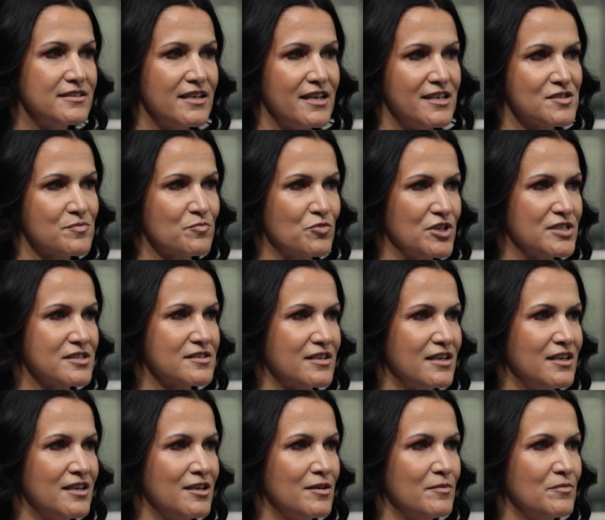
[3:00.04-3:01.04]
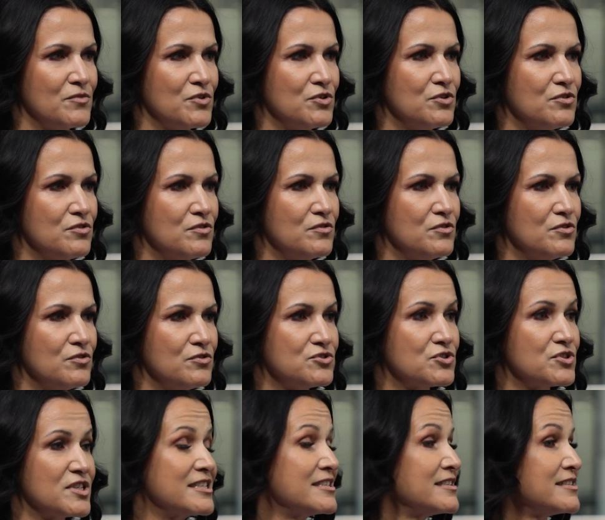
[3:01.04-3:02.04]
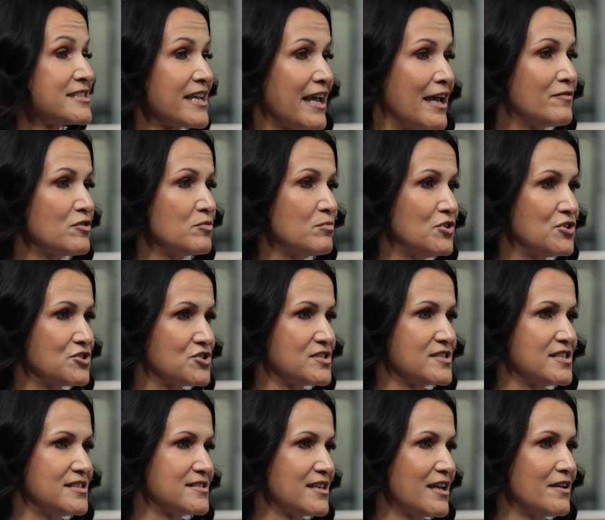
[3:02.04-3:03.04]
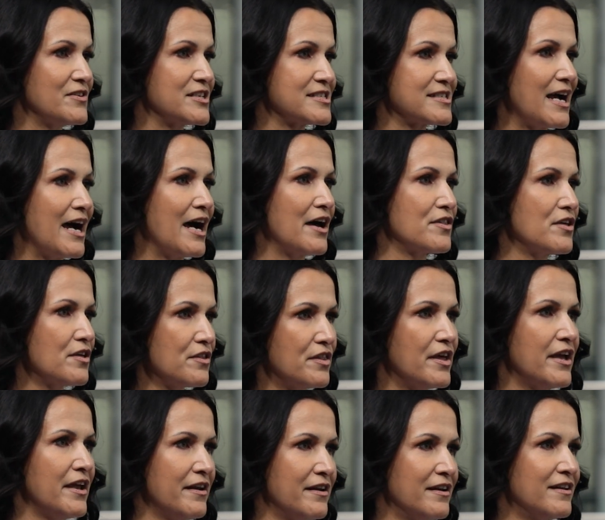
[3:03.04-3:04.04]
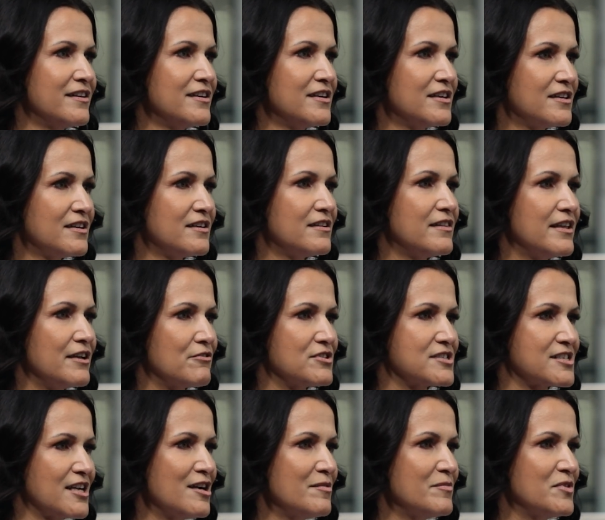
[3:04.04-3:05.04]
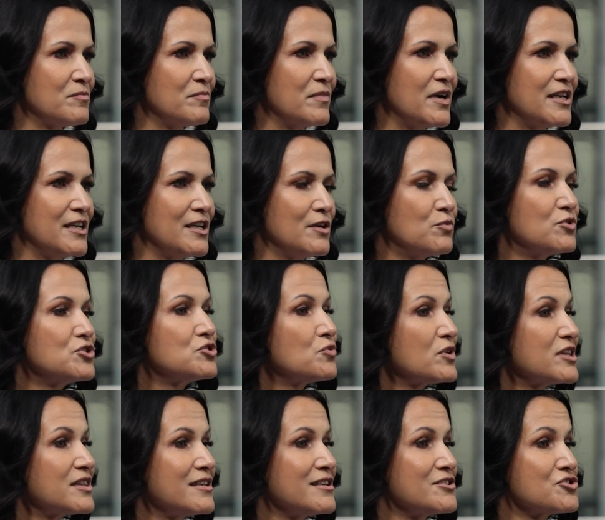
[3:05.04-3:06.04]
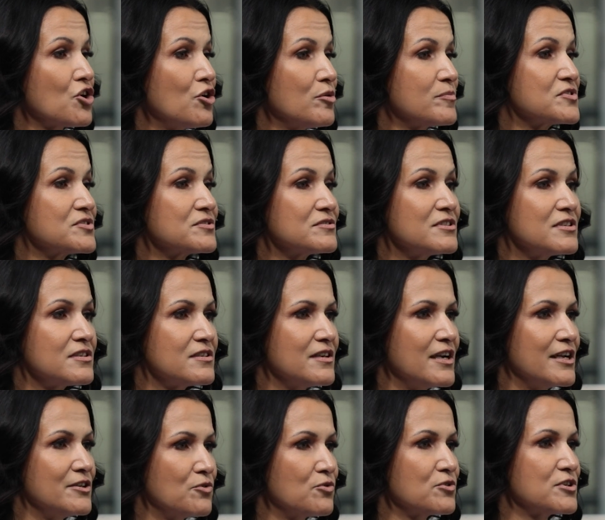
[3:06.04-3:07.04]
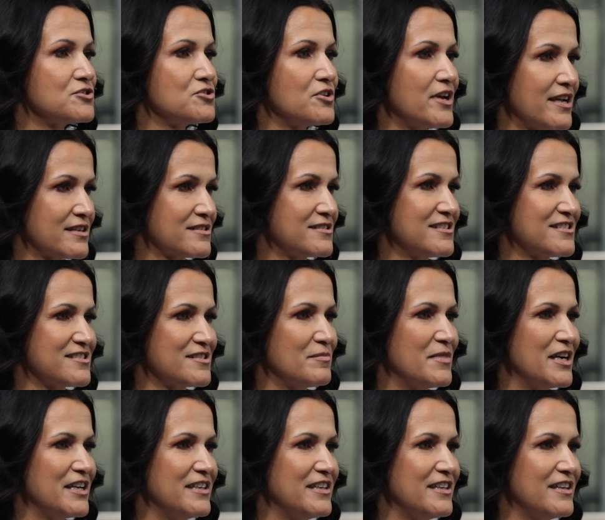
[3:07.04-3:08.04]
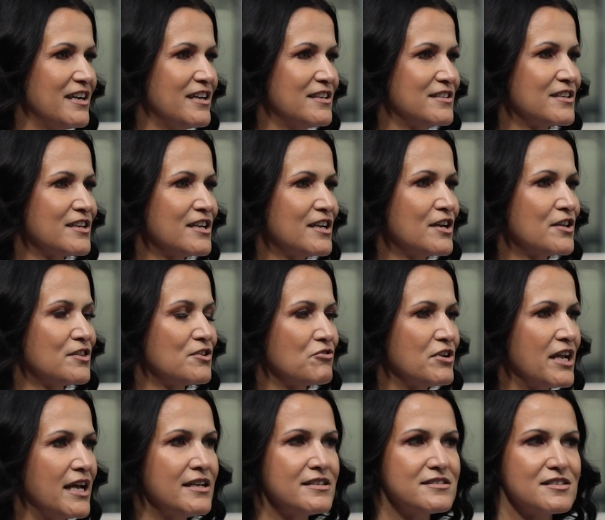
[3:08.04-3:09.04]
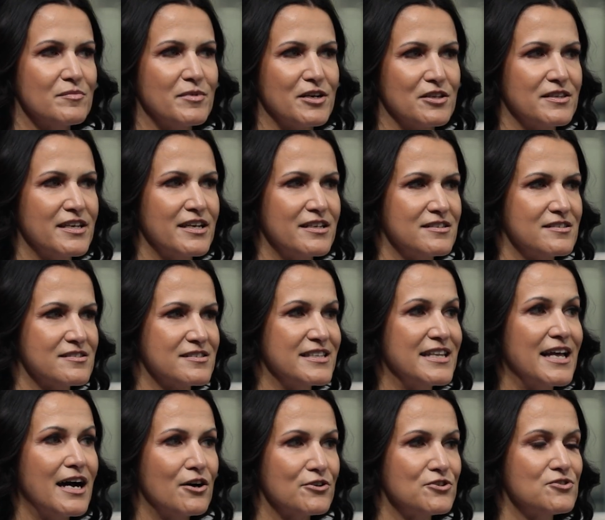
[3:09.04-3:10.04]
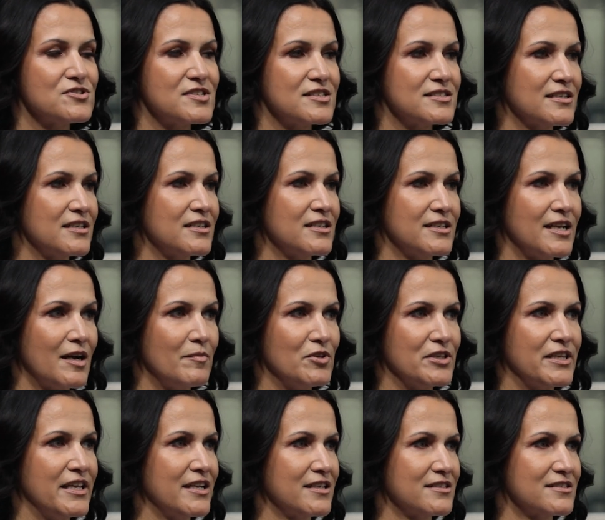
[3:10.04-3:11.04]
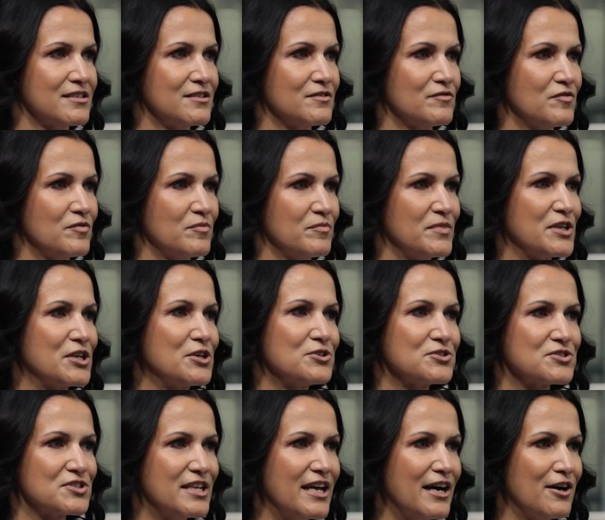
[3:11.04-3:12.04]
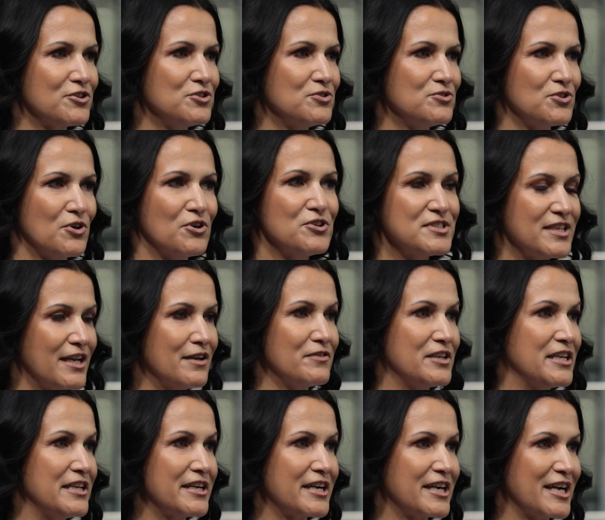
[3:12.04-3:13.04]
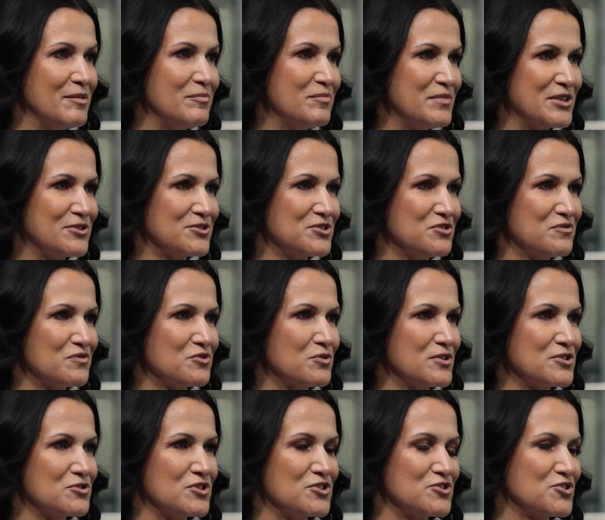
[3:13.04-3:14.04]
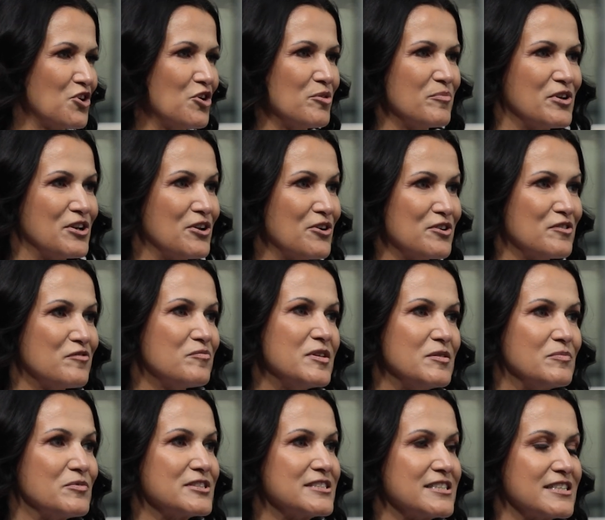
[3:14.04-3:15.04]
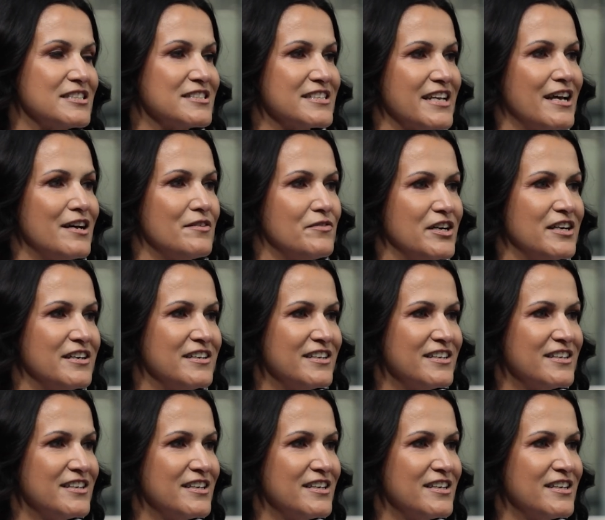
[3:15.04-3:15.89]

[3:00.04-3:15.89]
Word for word: desperate, um, who didn't have emergency savings other than their retirement money, would quit their jobs in order to access the money. And the reality about that is now you're sitting in a double negative because now you don't have an income because you sure. quit your job. A lot of people didn't have a,